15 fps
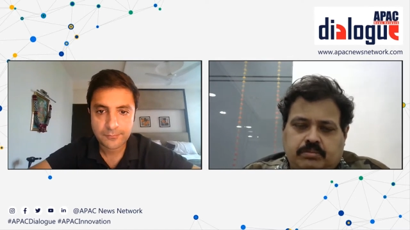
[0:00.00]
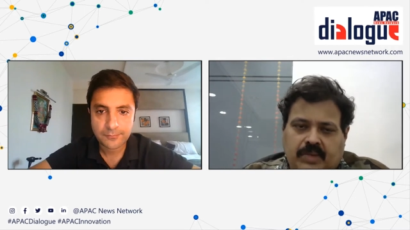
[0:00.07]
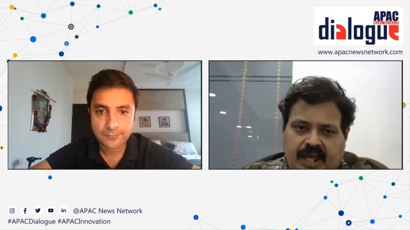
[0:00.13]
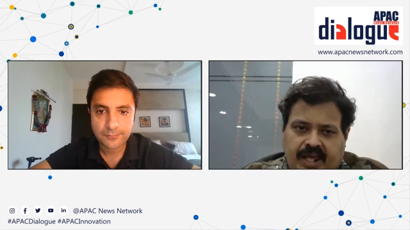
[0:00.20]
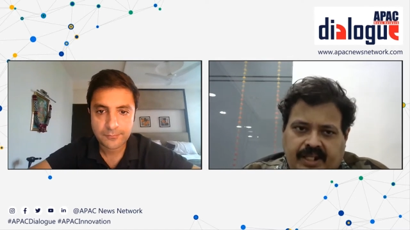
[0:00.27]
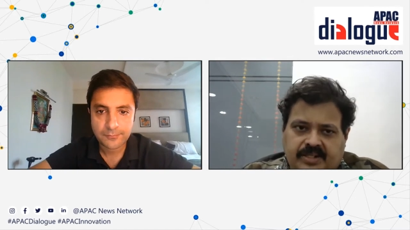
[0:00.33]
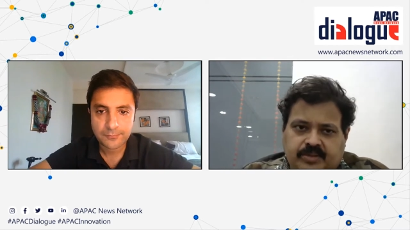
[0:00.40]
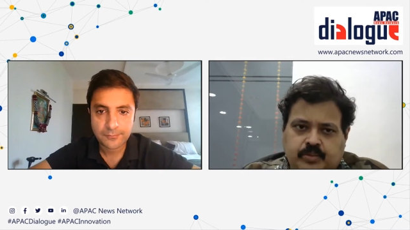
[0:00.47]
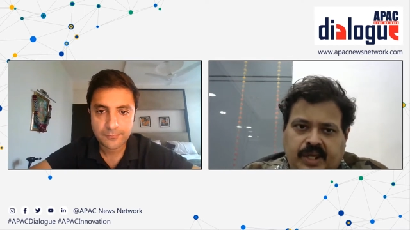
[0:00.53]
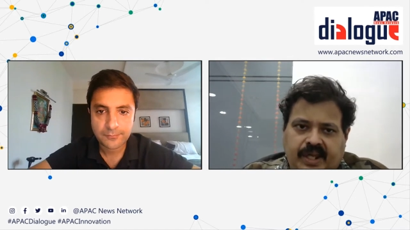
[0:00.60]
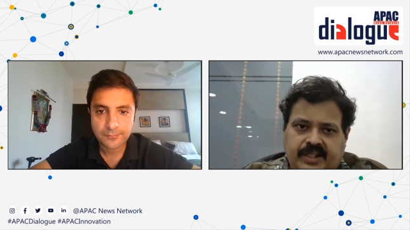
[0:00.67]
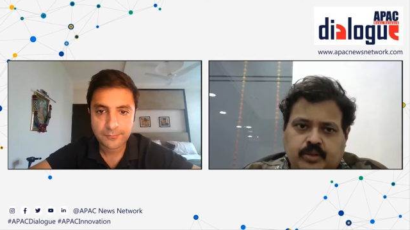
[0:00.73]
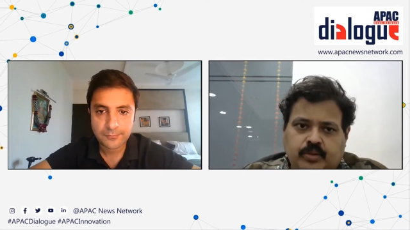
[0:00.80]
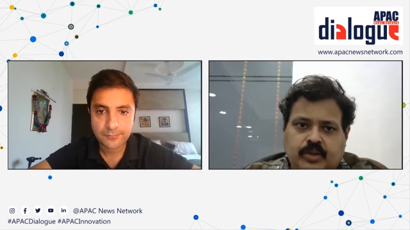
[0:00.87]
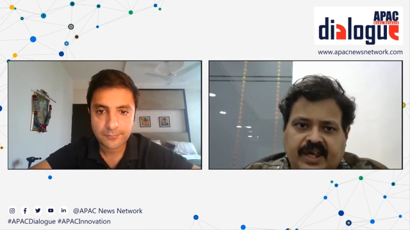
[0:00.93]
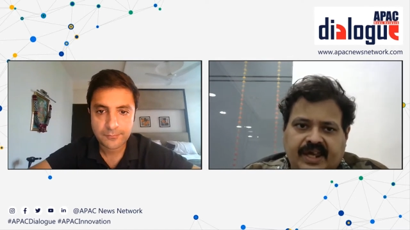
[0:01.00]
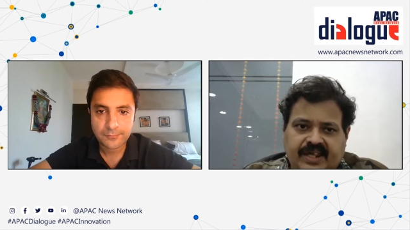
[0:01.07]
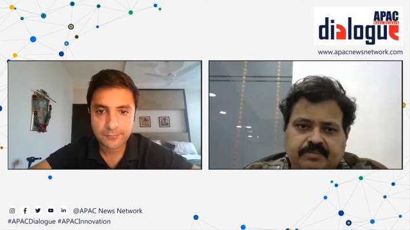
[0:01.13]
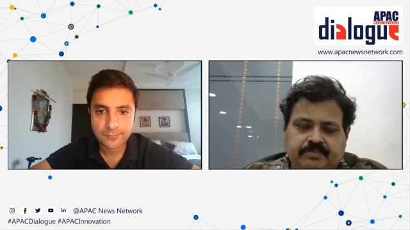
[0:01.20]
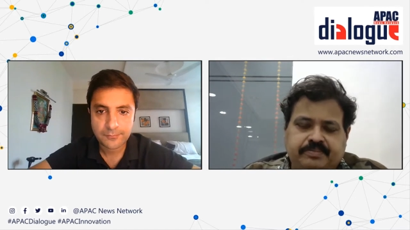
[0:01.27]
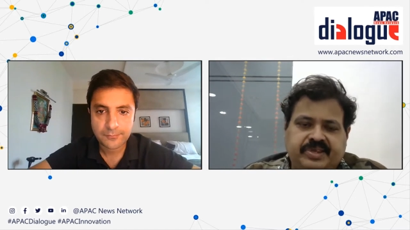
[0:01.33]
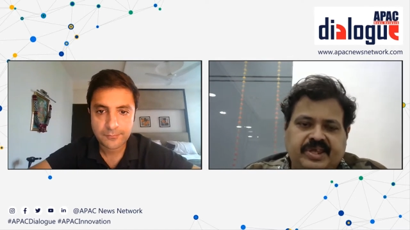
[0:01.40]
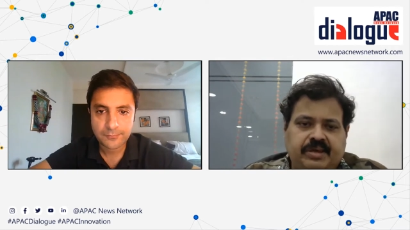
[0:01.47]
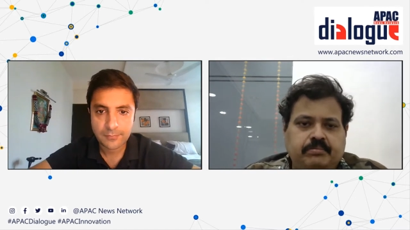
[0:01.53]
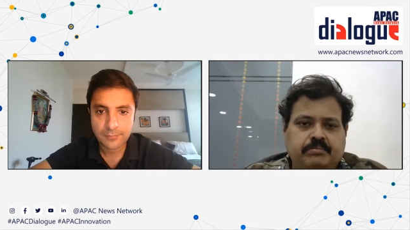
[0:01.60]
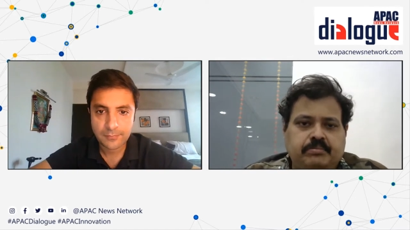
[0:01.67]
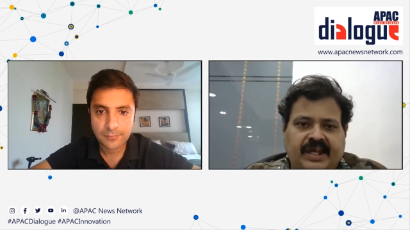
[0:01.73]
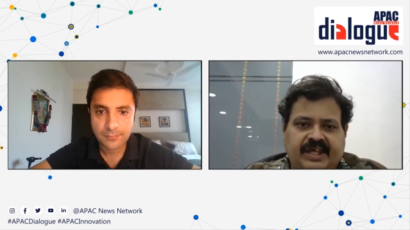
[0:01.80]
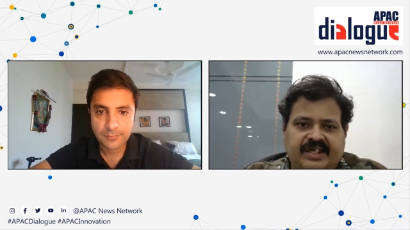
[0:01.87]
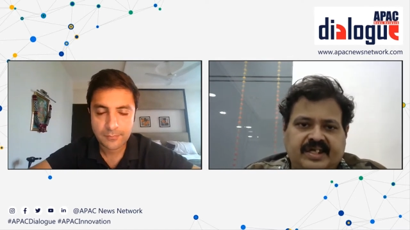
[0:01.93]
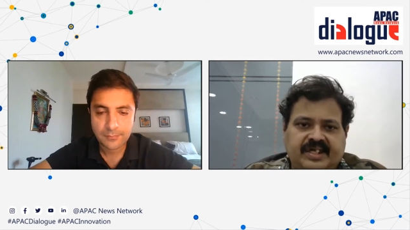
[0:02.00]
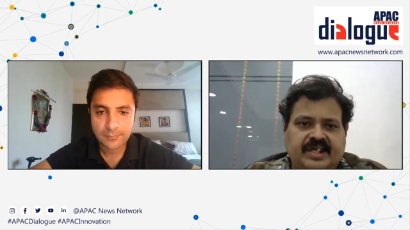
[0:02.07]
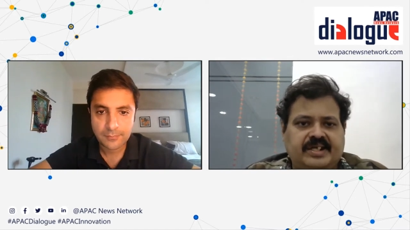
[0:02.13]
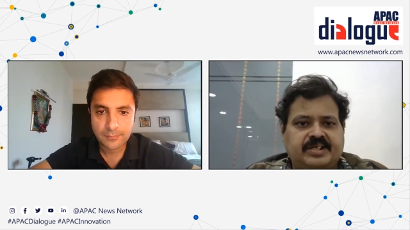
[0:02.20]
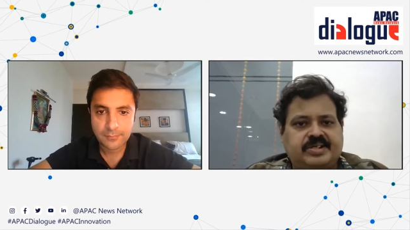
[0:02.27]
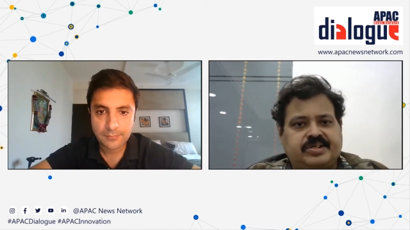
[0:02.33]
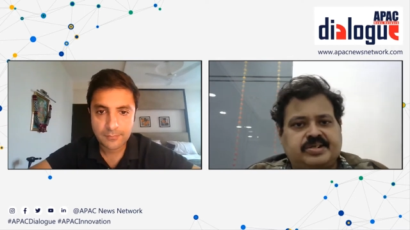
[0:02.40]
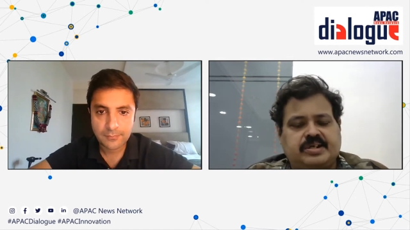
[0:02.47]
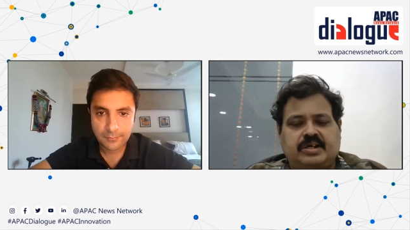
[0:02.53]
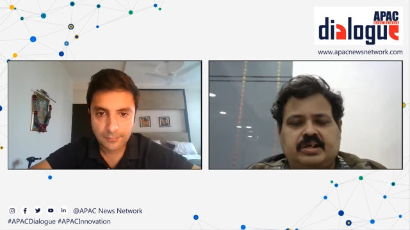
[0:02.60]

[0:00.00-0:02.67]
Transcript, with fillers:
Speaker 1: and where you help them migrate